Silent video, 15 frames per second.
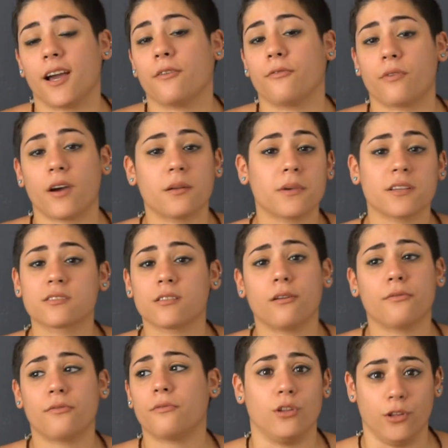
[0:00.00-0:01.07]
I find
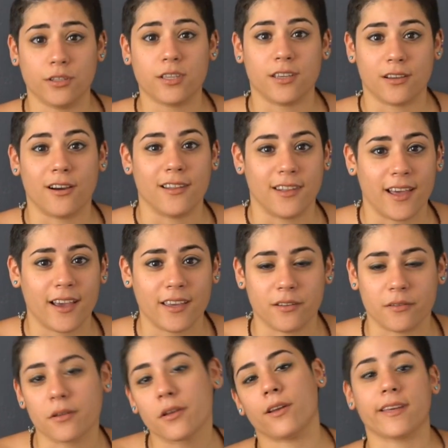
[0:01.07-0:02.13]
myself looking
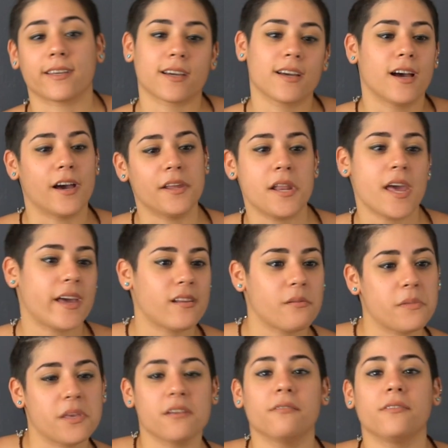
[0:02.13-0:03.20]
online like
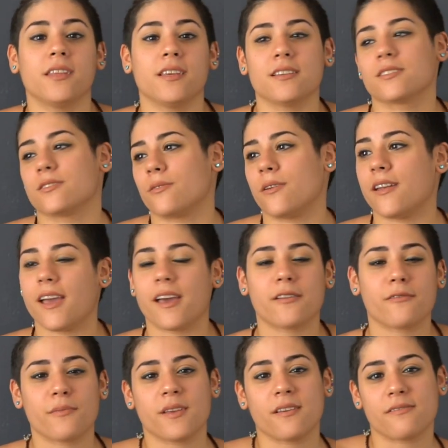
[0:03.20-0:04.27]
anatomy of this or
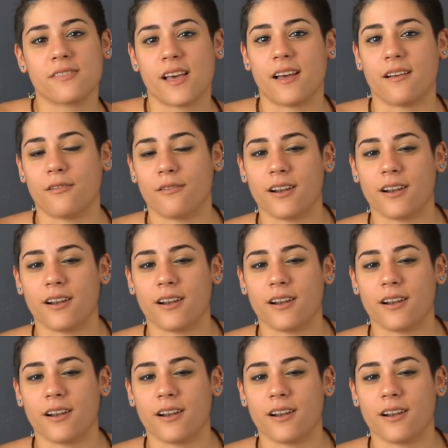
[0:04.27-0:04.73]
anatomy of that,